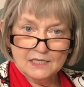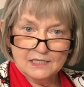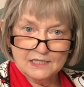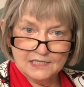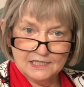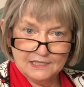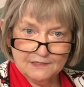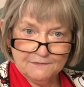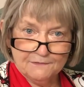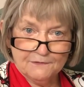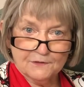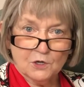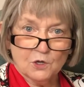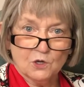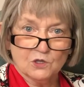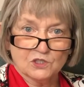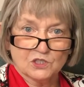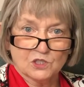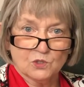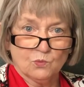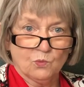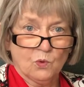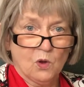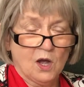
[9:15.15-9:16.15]
difficult
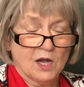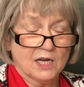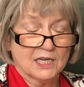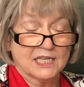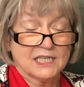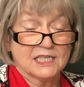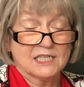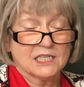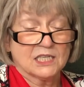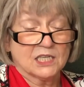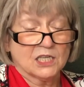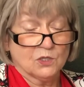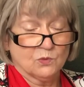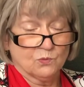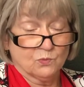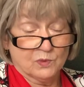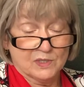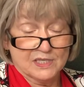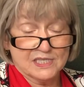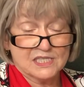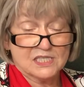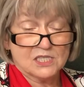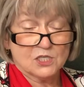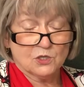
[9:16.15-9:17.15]
to walk in and can
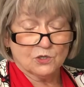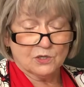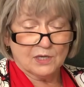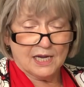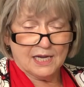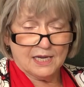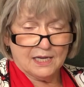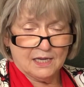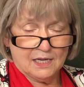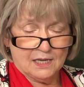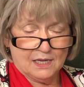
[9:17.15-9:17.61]
risk your